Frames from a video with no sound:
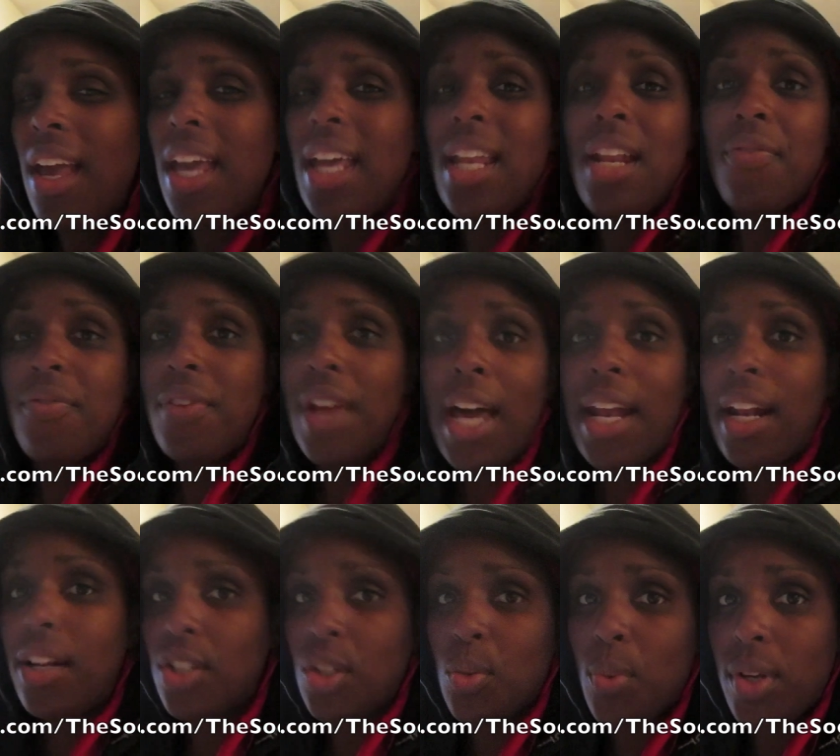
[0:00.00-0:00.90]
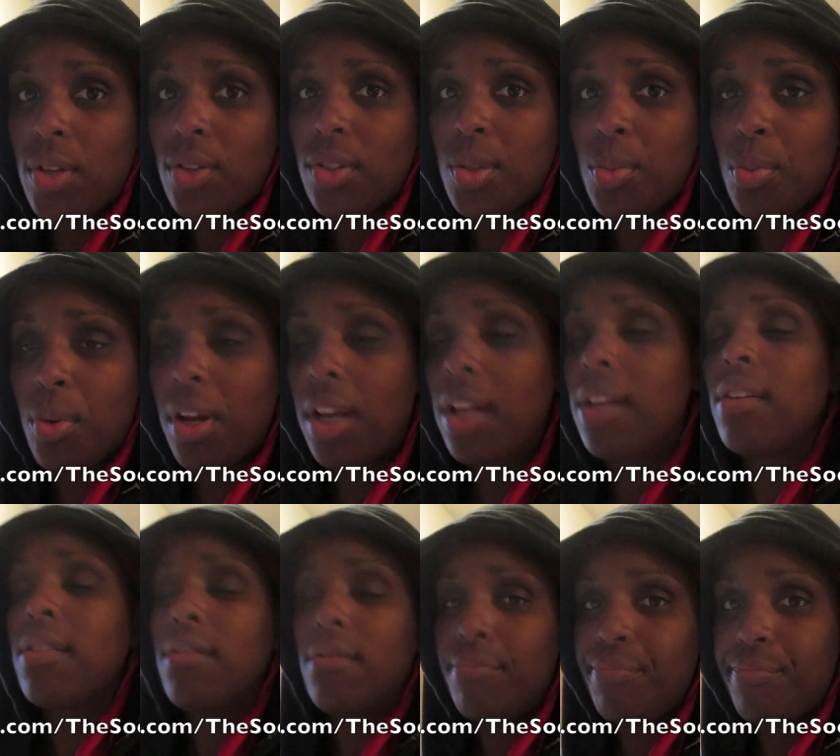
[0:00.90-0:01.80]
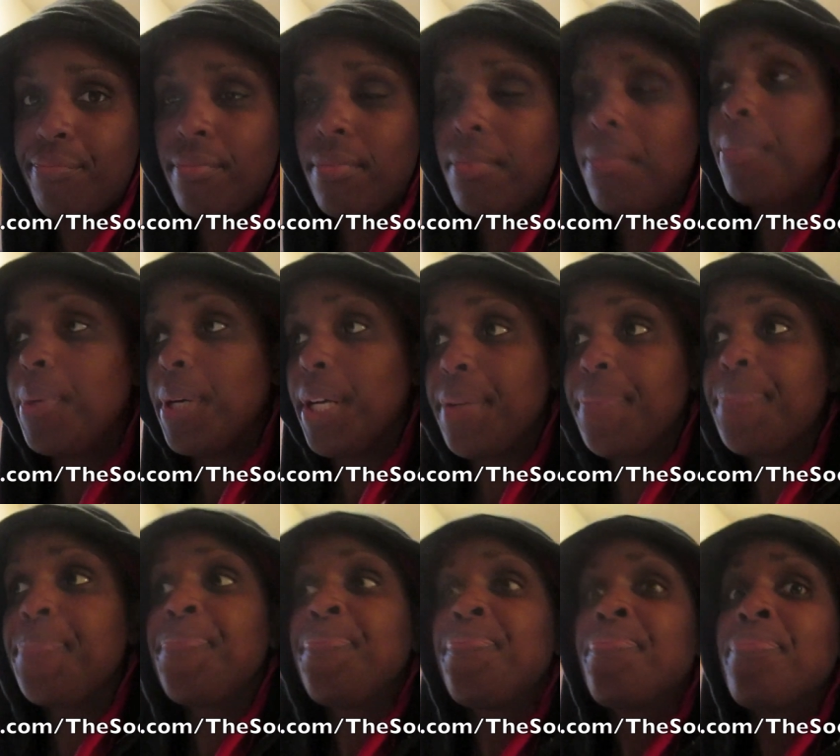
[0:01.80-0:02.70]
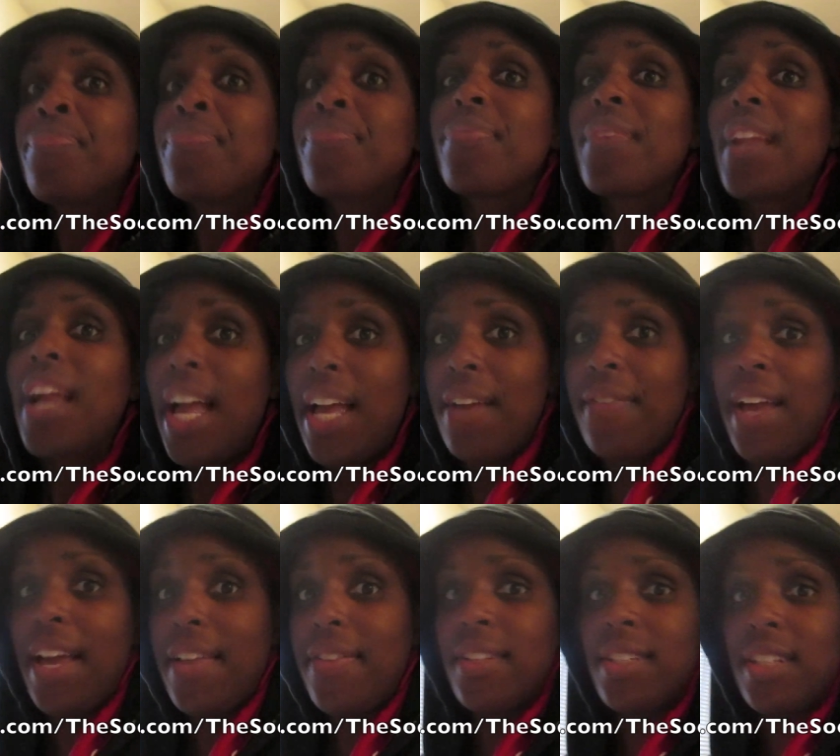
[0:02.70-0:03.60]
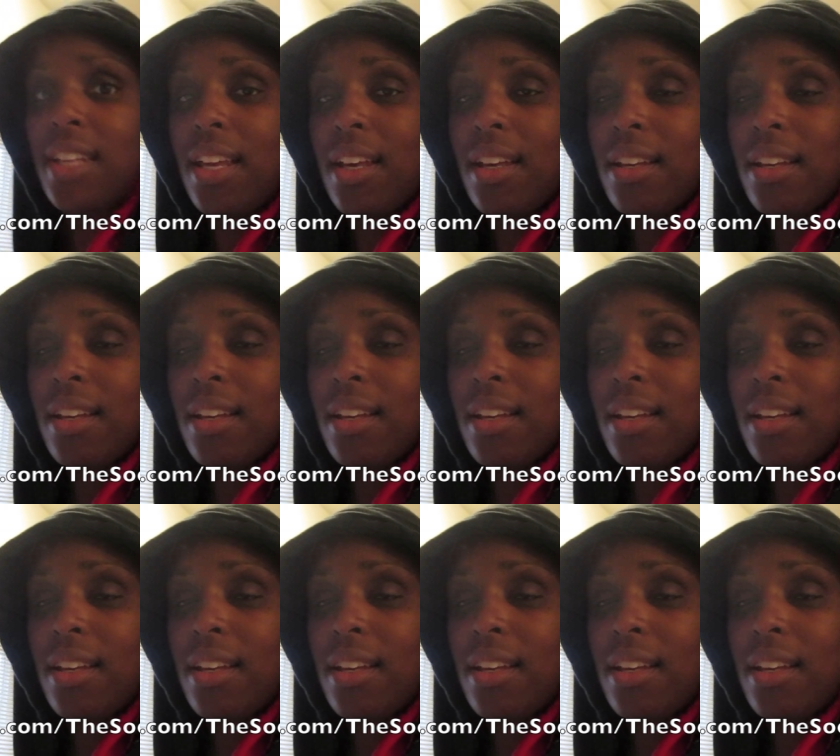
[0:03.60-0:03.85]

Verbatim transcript: And if not, I'll just wait till the spring. But I have had this